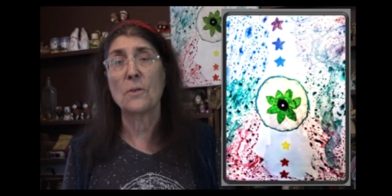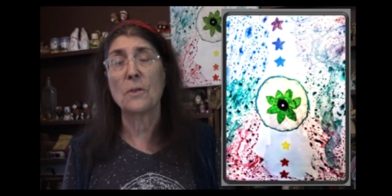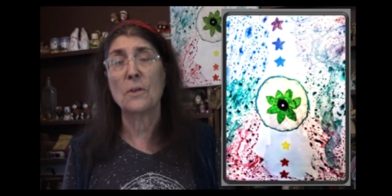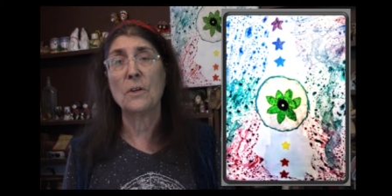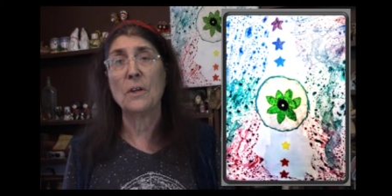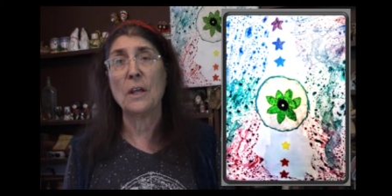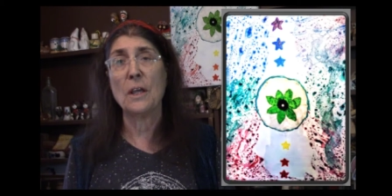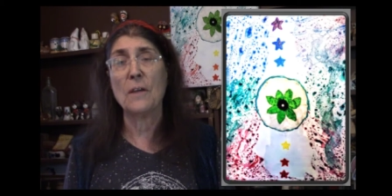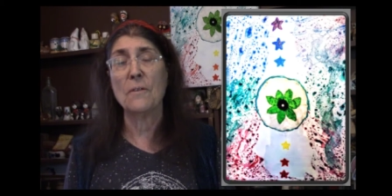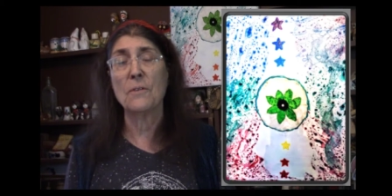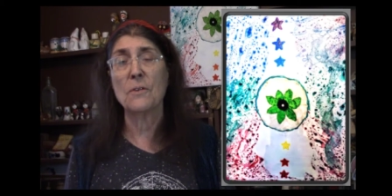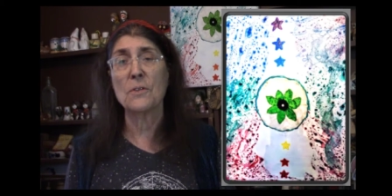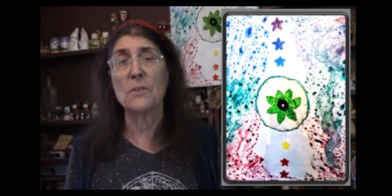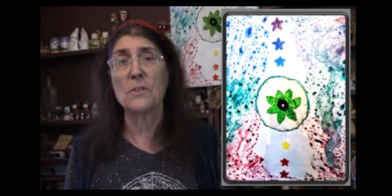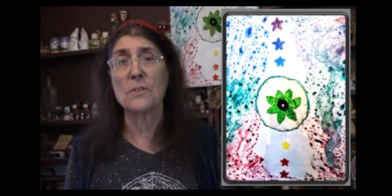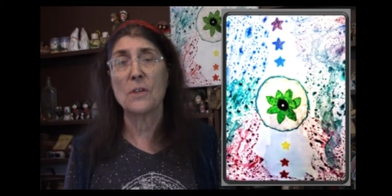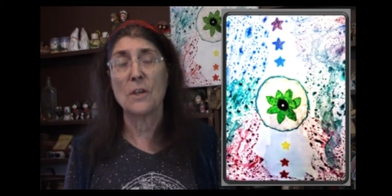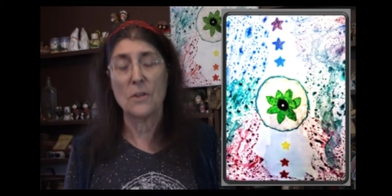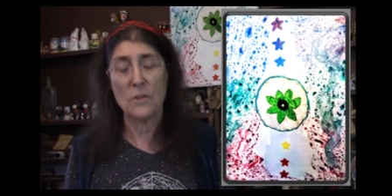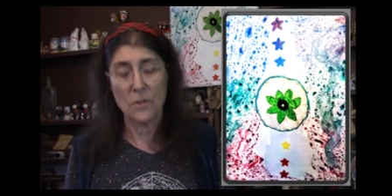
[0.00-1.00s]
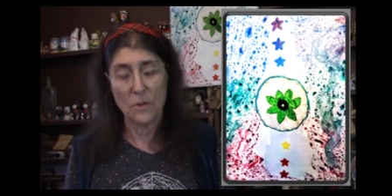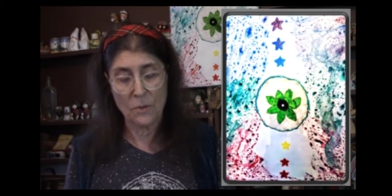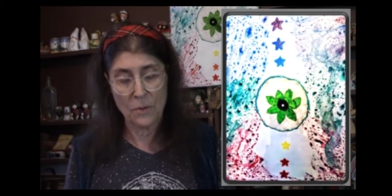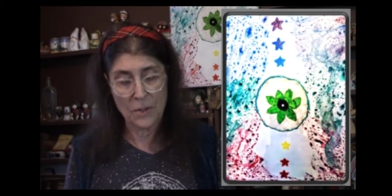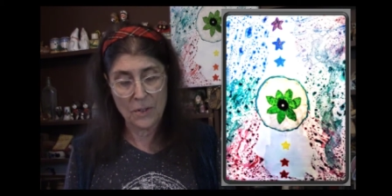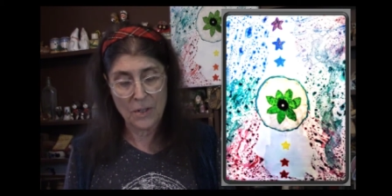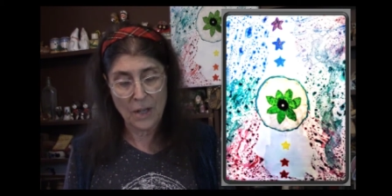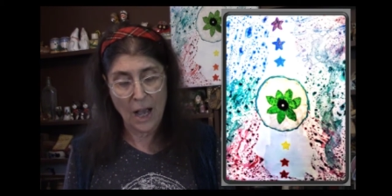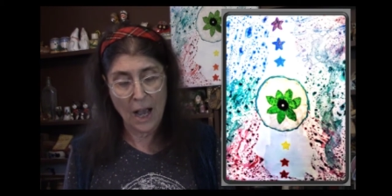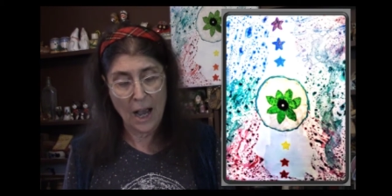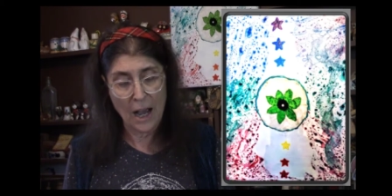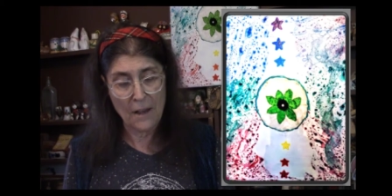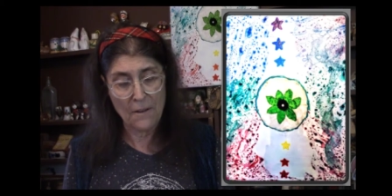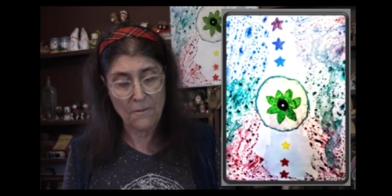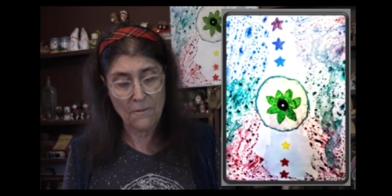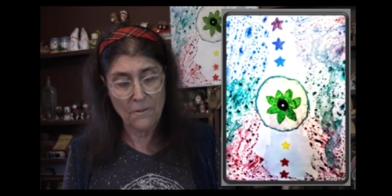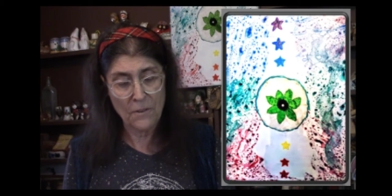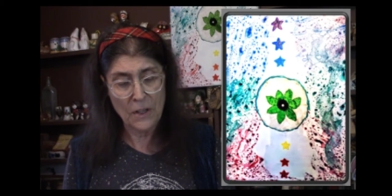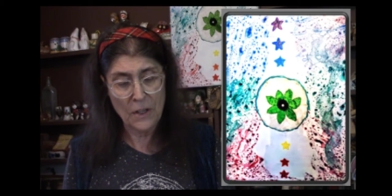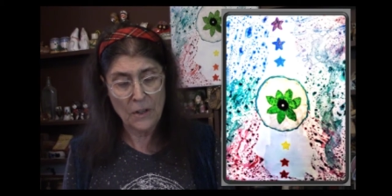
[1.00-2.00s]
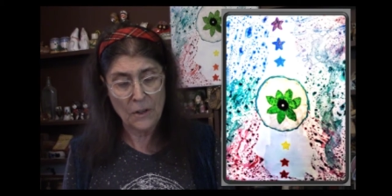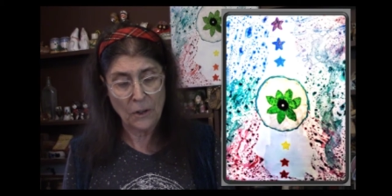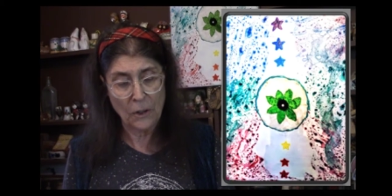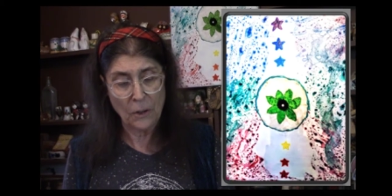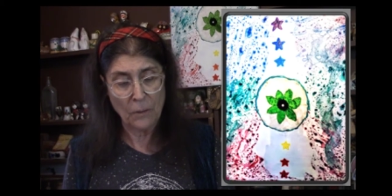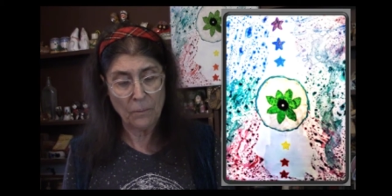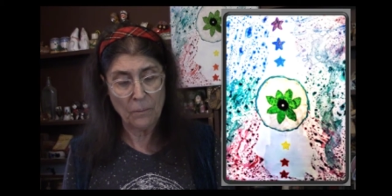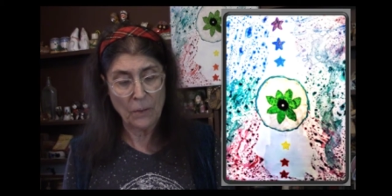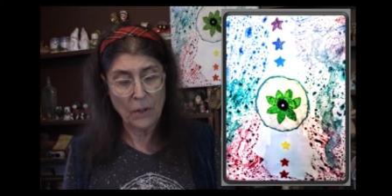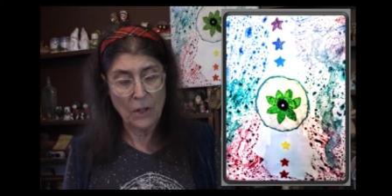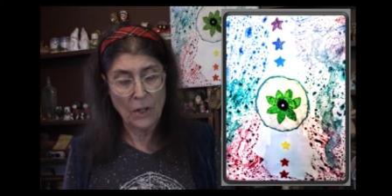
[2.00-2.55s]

the navel center, is I feel.